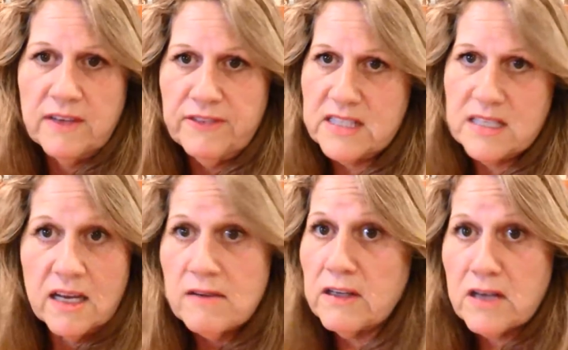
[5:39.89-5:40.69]
if it's
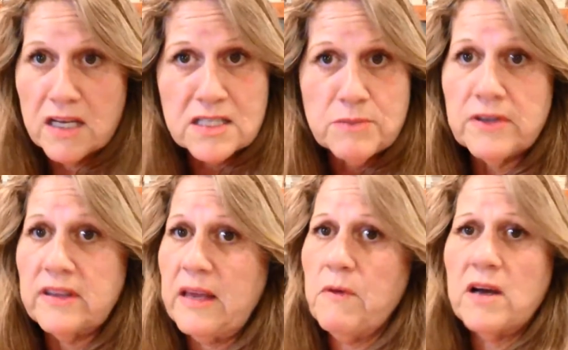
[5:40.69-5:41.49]
not a real customer
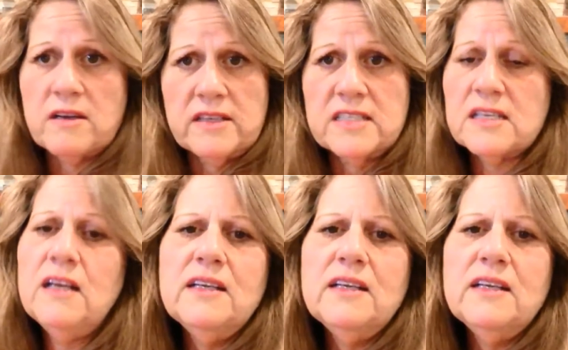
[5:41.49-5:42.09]
and they want all this